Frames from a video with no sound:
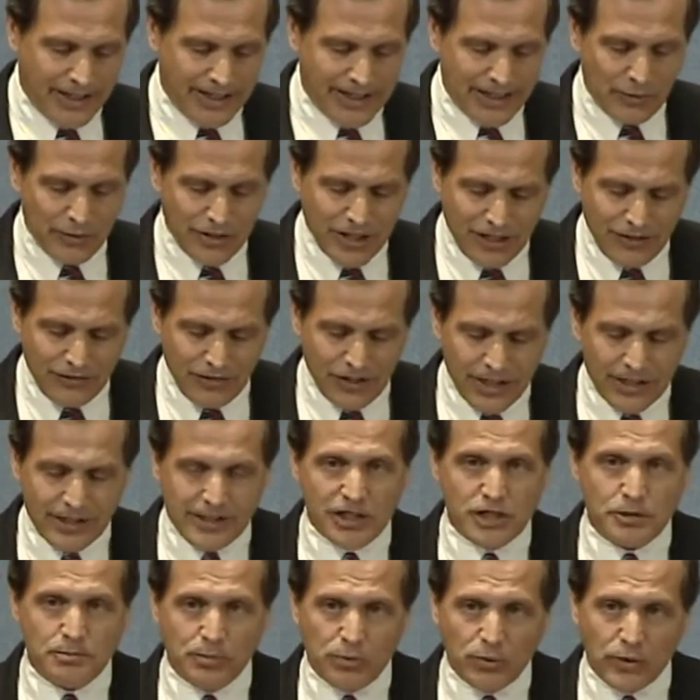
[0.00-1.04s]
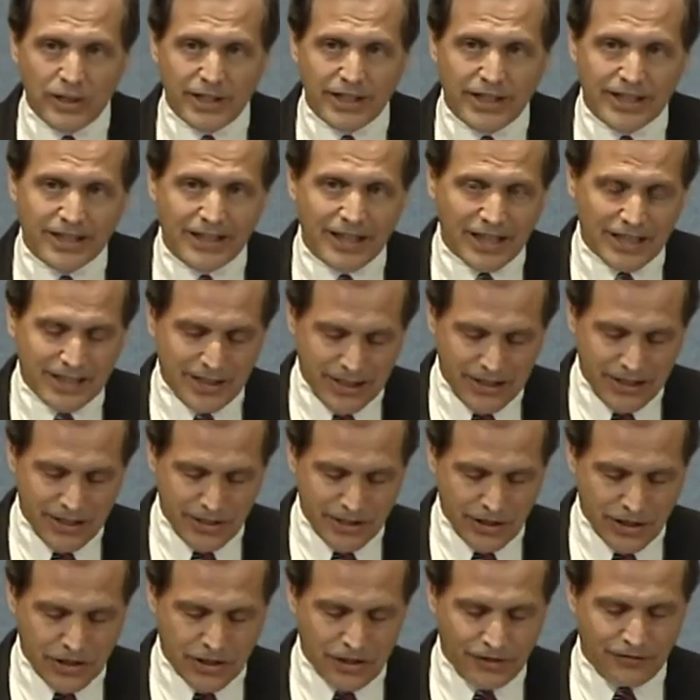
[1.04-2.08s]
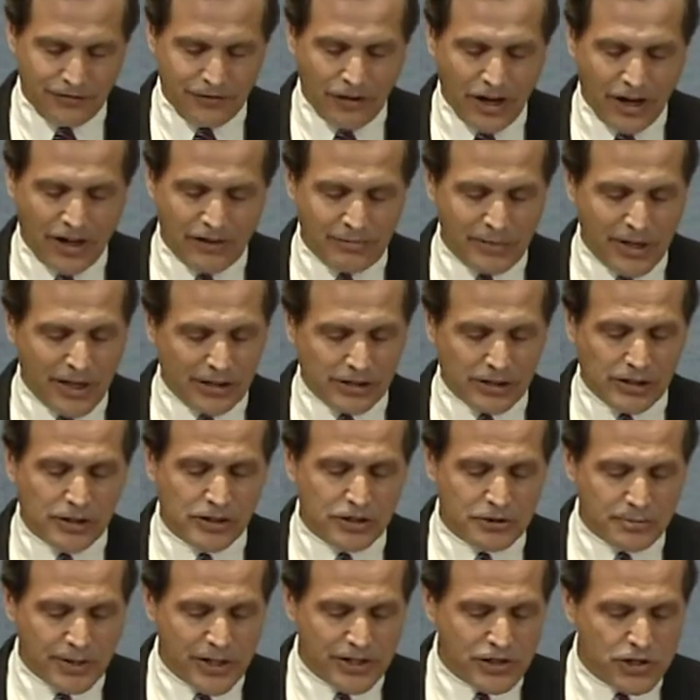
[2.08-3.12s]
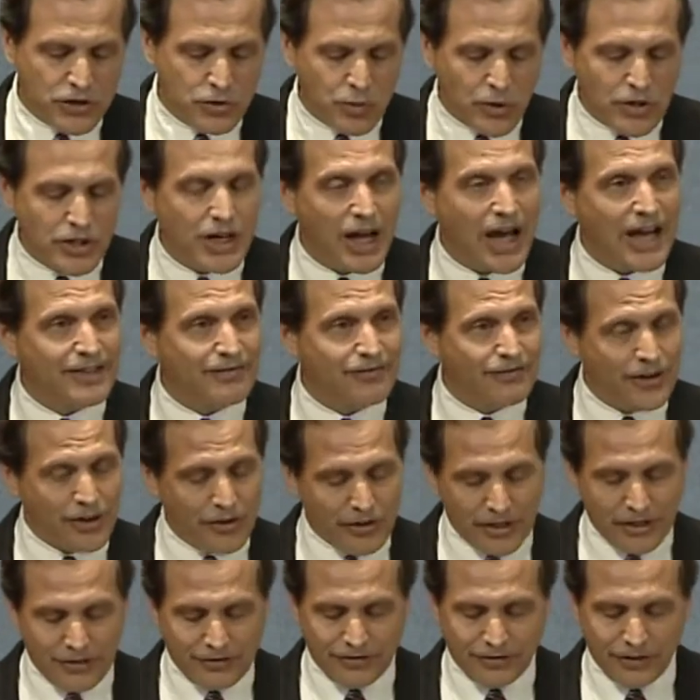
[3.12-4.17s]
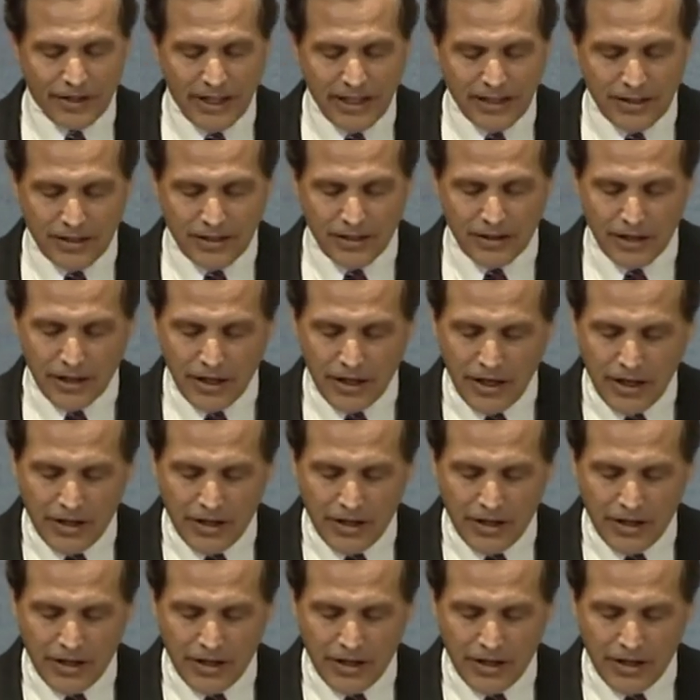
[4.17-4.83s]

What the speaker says: Now, even at this point in 1965, medical expenses were not very inflated.